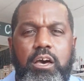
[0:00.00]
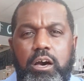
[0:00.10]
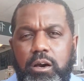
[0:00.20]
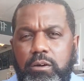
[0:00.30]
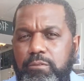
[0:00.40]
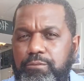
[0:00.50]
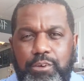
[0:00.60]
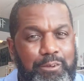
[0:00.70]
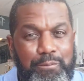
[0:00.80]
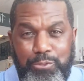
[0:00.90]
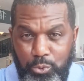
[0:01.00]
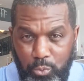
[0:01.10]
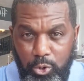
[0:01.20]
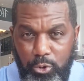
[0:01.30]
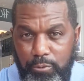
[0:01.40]
of the
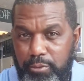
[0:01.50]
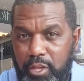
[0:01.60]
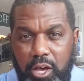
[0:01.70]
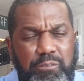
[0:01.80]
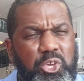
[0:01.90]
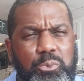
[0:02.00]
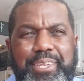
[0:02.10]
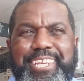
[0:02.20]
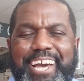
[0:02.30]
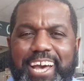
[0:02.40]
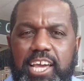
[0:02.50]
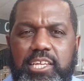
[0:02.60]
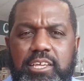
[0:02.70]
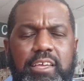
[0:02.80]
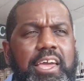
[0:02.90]
world, of humankind.